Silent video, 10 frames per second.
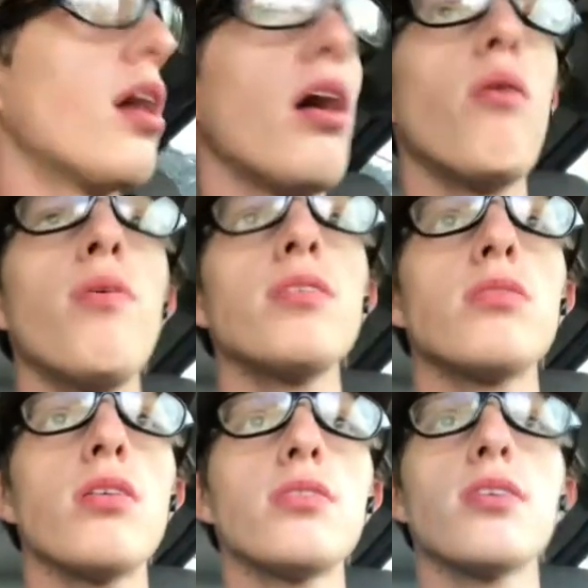I want
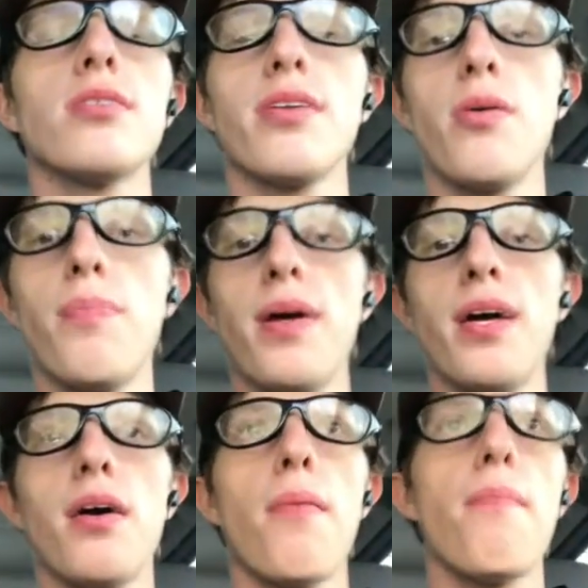to talk to y'all a little
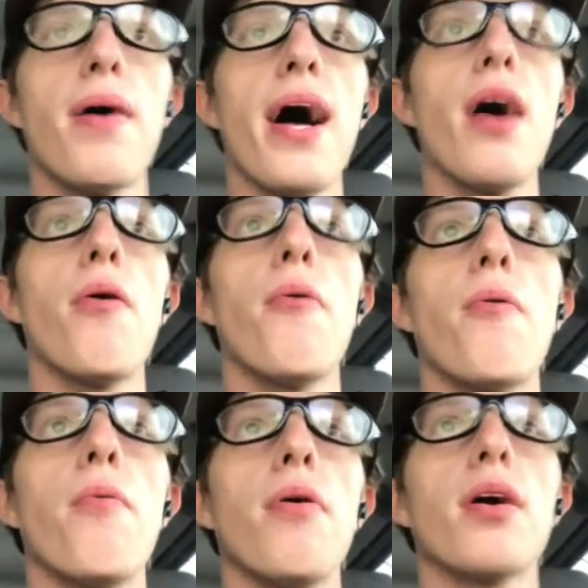bit about
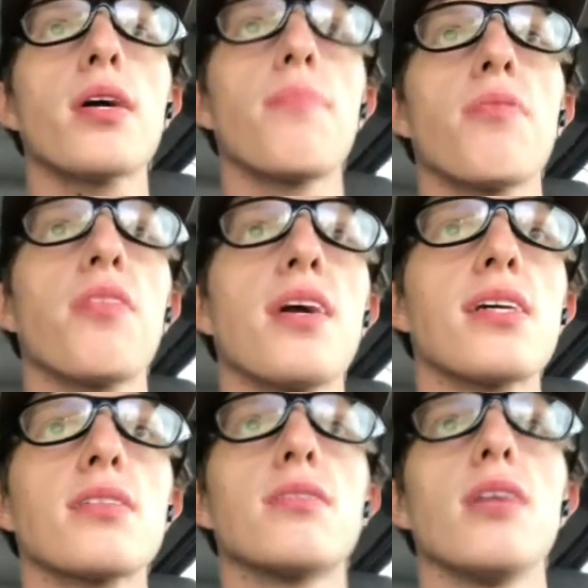a couple
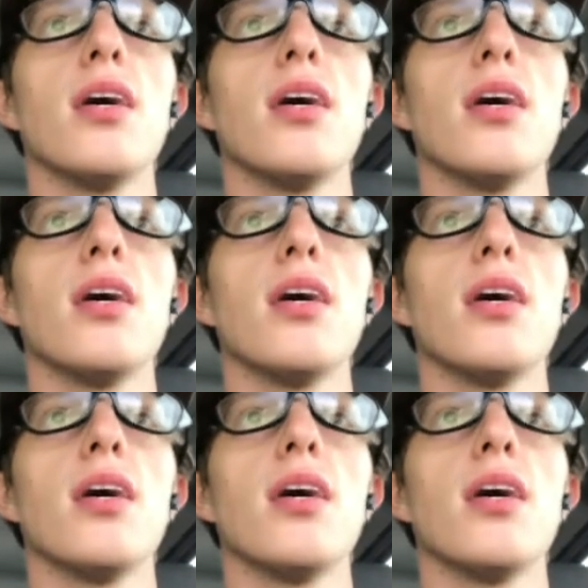things.